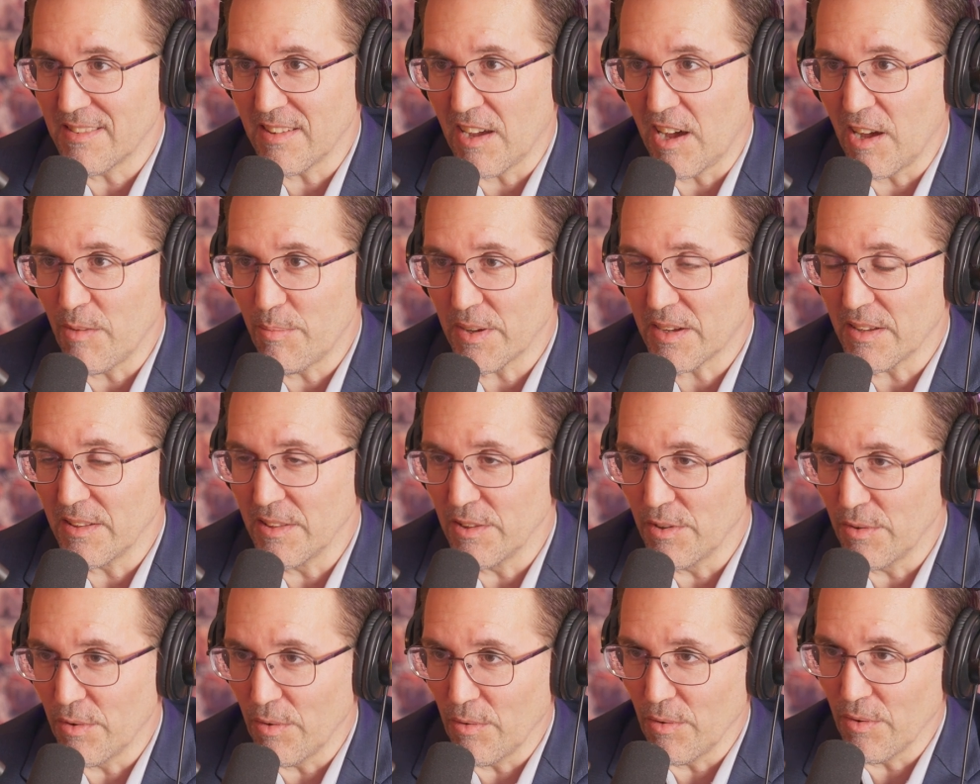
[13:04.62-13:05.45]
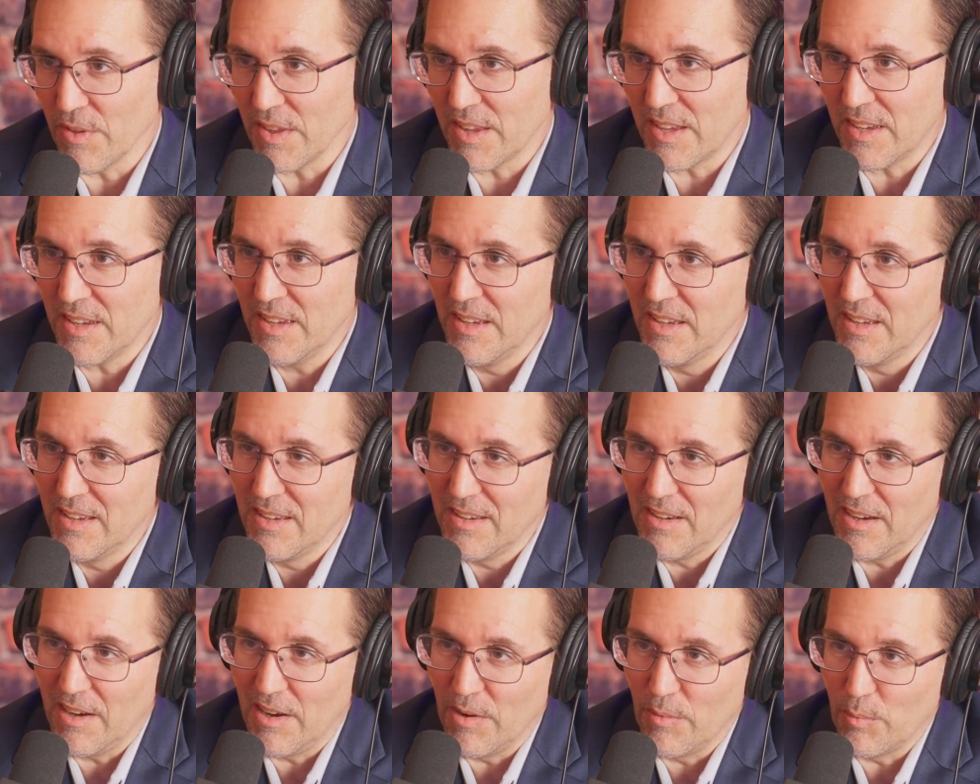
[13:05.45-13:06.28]
topic a little early.
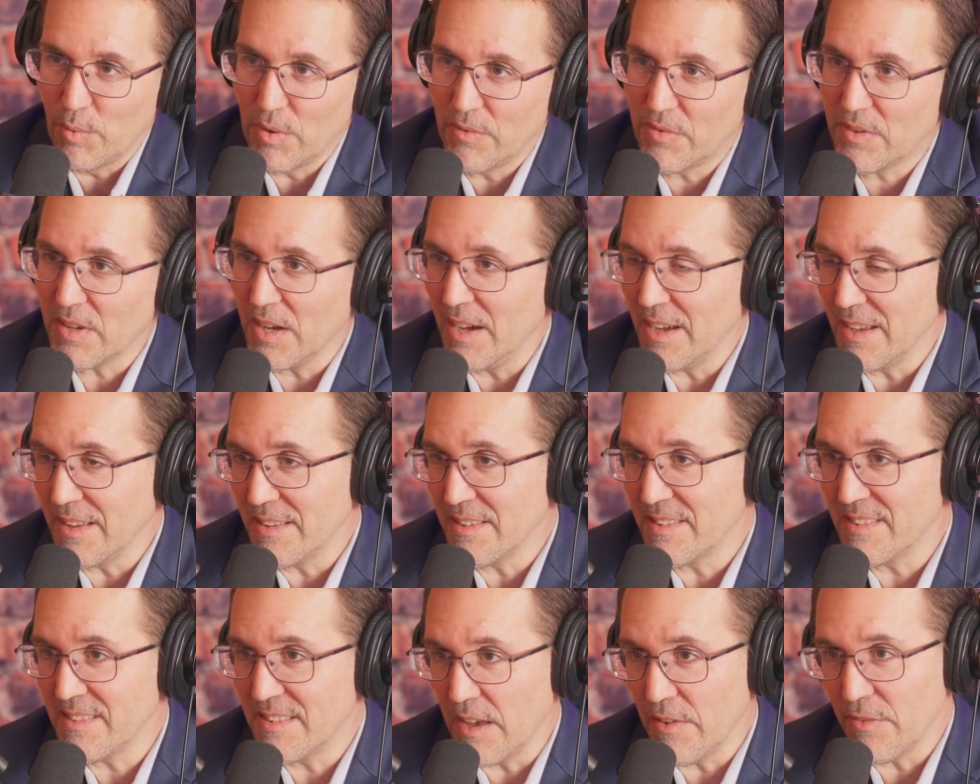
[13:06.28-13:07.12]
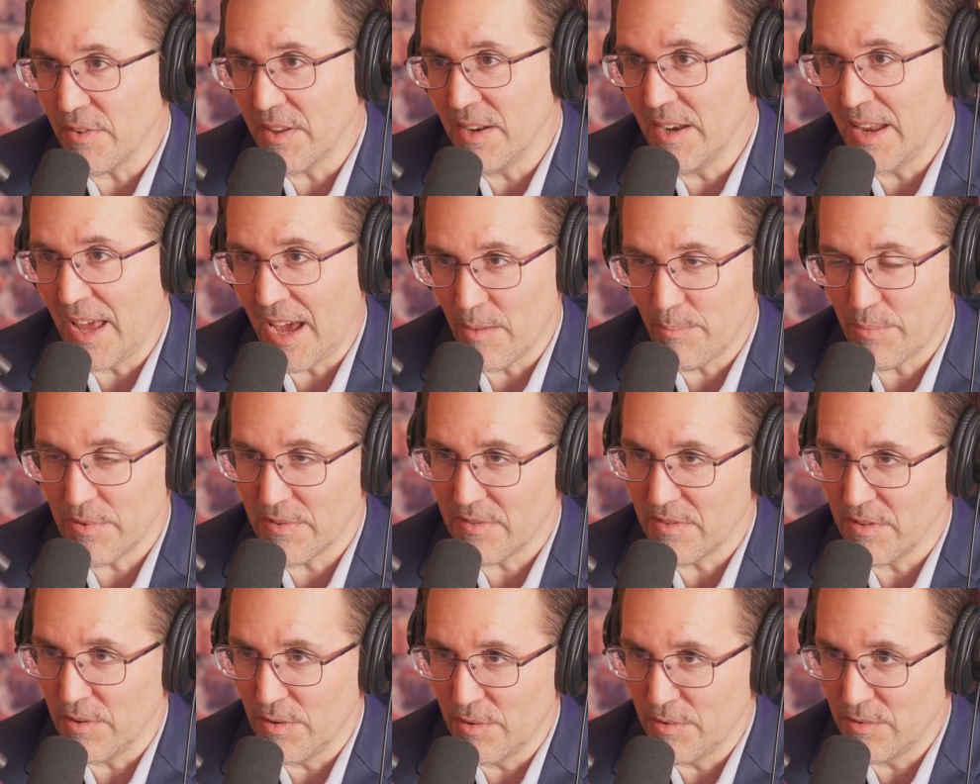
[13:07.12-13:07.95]
We've got 7
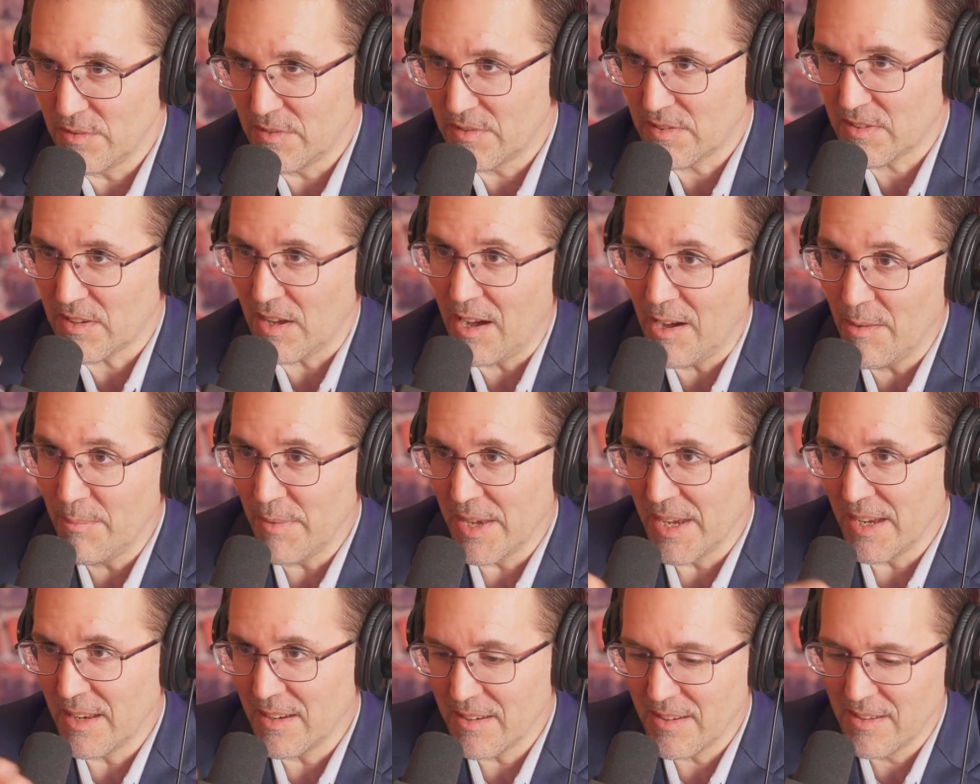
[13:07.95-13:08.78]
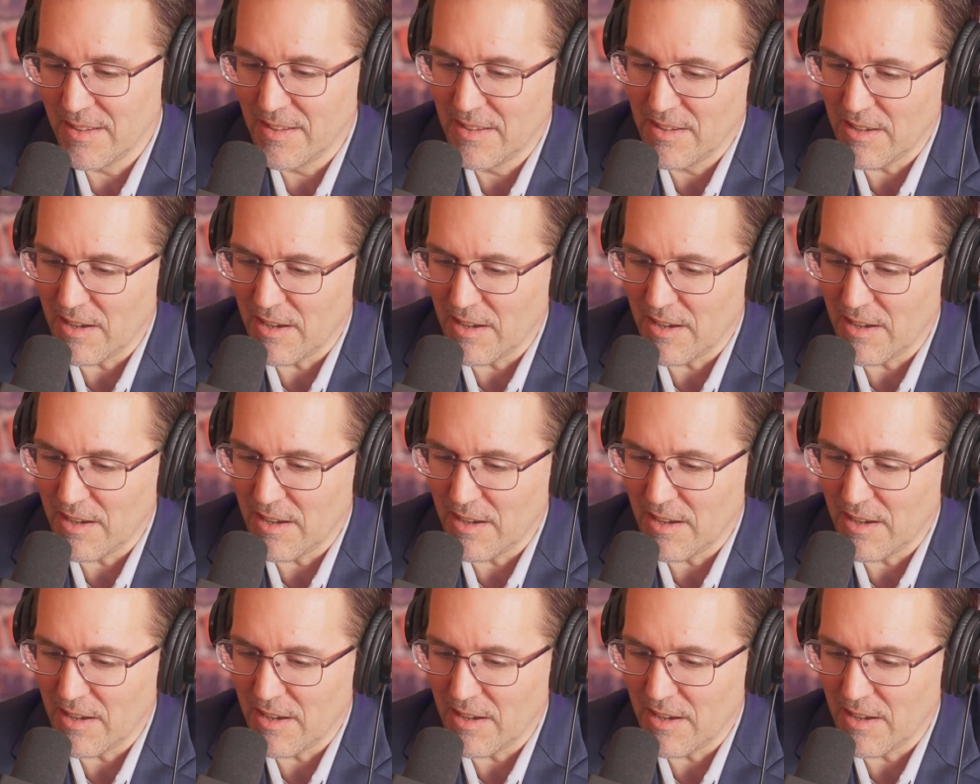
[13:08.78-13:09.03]
episodes coming